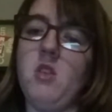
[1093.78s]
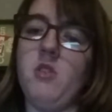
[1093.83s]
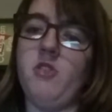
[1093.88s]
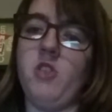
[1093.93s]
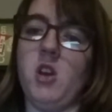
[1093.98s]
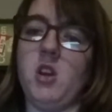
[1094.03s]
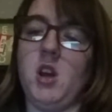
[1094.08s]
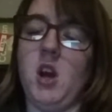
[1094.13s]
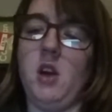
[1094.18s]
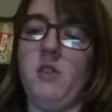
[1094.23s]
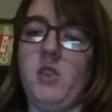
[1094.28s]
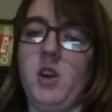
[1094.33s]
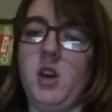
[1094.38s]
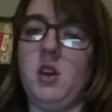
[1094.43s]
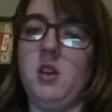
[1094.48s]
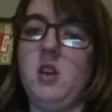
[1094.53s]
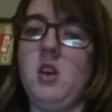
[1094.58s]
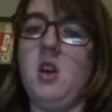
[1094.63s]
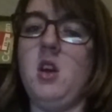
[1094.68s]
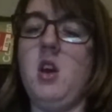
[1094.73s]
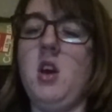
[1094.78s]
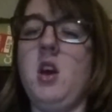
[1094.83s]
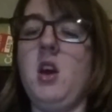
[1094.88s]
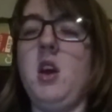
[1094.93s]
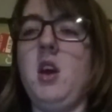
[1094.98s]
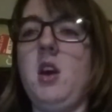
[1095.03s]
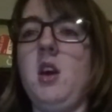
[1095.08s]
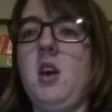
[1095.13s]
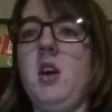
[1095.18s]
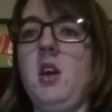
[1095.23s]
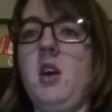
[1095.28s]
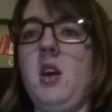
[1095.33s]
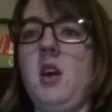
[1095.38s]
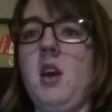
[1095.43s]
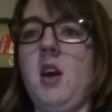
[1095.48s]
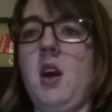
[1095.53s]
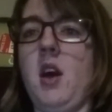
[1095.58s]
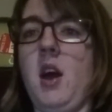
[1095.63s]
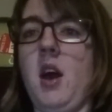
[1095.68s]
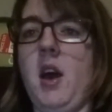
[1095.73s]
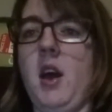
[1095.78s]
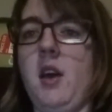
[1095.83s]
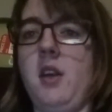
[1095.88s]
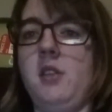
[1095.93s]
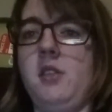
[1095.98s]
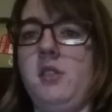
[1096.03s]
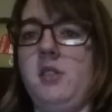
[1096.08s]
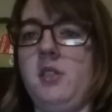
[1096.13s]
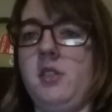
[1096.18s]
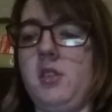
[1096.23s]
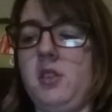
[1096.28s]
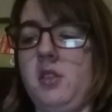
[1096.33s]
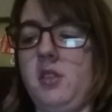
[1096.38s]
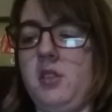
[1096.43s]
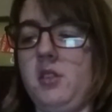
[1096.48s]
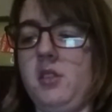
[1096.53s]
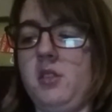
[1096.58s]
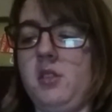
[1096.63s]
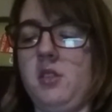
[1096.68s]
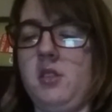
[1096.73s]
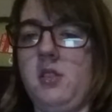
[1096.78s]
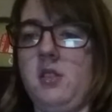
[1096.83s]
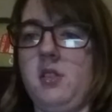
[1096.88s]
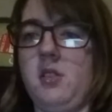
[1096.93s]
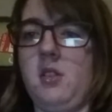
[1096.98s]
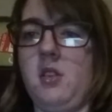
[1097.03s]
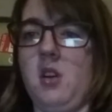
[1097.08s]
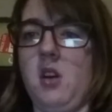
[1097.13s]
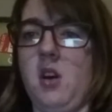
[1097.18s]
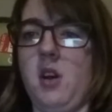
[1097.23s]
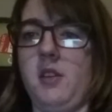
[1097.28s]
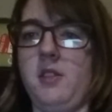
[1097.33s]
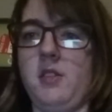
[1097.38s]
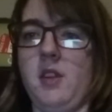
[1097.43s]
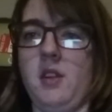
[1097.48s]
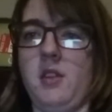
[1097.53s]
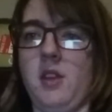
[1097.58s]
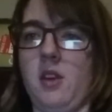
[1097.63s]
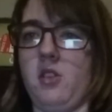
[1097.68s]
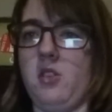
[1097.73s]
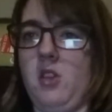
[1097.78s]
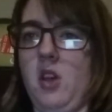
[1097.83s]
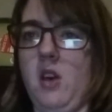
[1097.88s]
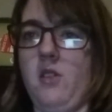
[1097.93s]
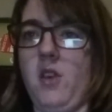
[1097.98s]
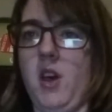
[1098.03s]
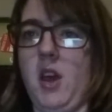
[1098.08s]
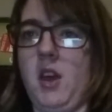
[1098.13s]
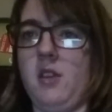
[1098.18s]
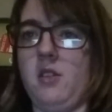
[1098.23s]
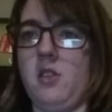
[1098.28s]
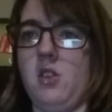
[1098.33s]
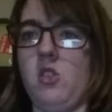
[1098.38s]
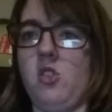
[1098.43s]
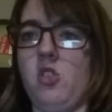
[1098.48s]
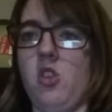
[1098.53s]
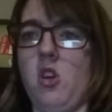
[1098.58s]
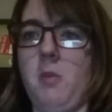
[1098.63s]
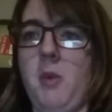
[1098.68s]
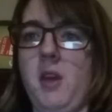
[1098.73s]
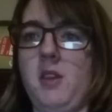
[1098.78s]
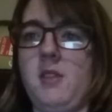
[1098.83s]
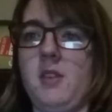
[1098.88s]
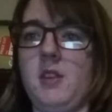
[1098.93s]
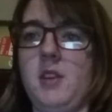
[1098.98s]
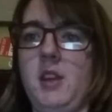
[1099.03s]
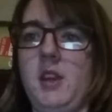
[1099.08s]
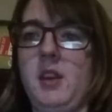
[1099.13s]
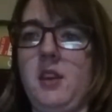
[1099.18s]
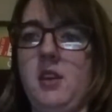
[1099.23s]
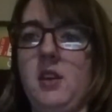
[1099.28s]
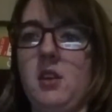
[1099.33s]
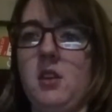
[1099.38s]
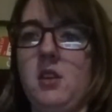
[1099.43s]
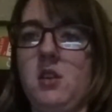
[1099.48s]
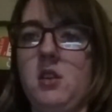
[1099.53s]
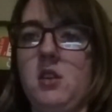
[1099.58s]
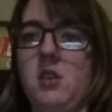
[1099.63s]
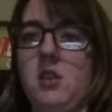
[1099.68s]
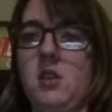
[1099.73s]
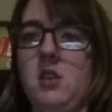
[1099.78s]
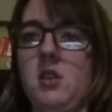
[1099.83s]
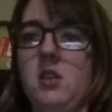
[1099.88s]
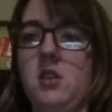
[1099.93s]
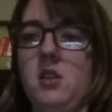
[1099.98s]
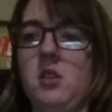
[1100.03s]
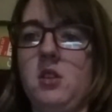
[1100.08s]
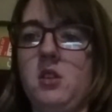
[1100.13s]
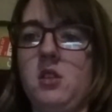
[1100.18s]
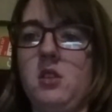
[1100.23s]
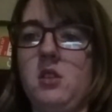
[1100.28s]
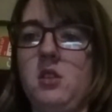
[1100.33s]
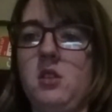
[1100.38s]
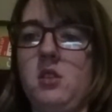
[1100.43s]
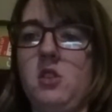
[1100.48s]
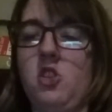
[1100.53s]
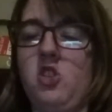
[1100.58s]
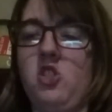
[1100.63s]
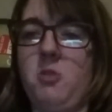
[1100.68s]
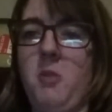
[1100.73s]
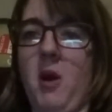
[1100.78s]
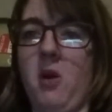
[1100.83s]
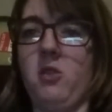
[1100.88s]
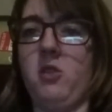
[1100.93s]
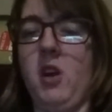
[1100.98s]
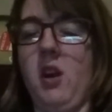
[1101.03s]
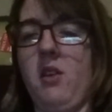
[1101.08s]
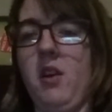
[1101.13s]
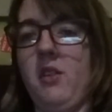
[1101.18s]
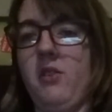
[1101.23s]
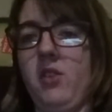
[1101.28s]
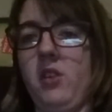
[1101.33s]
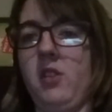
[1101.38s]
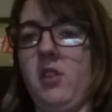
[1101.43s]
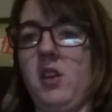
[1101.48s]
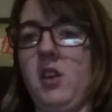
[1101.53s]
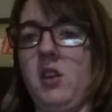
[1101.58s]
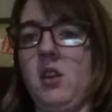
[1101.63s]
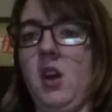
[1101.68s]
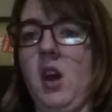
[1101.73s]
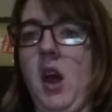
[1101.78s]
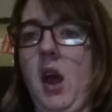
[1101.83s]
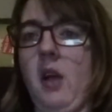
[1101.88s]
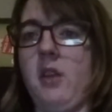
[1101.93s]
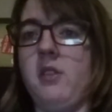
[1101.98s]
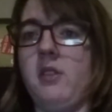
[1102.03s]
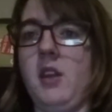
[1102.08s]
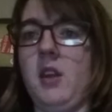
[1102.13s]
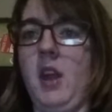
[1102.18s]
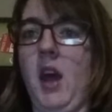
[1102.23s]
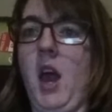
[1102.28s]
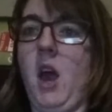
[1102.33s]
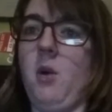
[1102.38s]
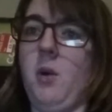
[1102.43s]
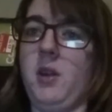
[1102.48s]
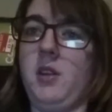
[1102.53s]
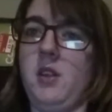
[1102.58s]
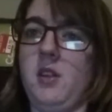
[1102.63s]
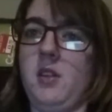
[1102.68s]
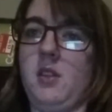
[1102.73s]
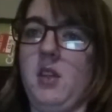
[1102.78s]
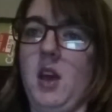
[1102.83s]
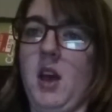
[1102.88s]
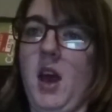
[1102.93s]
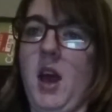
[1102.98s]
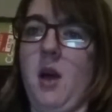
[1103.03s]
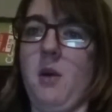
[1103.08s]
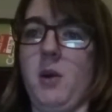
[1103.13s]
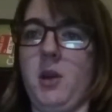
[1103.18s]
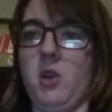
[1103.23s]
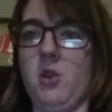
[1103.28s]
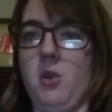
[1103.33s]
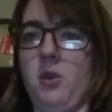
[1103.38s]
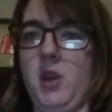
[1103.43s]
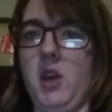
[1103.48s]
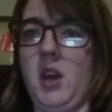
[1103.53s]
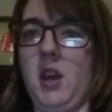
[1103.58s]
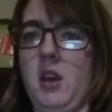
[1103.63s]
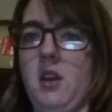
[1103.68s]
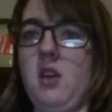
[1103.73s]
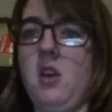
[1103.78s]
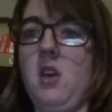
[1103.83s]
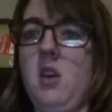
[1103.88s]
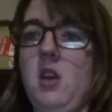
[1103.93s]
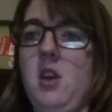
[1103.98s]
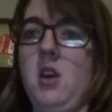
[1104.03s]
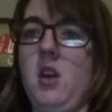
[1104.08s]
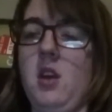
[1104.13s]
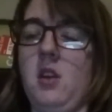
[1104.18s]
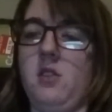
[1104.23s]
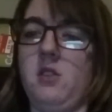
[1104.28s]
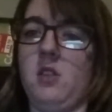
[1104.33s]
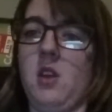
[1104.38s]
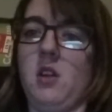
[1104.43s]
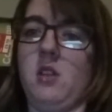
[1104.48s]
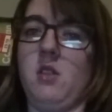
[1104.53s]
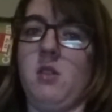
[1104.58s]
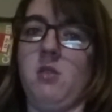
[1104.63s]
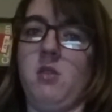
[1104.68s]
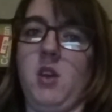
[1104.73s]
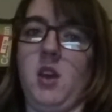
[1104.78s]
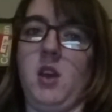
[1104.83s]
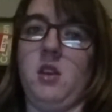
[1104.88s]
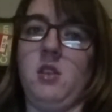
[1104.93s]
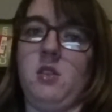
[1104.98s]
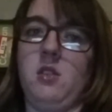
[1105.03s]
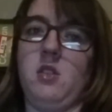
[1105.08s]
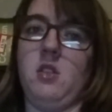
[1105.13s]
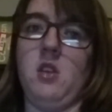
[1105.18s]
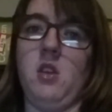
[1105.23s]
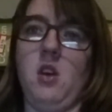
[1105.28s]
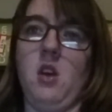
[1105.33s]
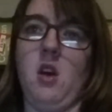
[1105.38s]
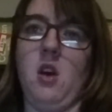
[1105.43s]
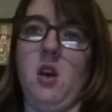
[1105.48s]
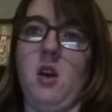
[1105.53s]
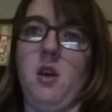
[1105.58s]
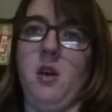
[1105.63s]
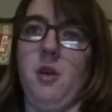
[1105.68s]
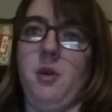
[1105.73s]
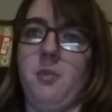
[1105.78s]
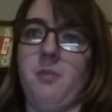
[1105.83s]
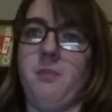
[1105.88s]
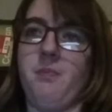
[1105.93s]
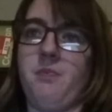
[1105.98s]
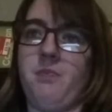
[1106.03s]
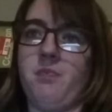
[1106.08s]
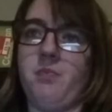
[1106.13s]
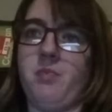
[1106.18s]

front cover, and I'd sent out surveys, and so I basically spelt out everything and said how I did that, how I got here, and certain things. And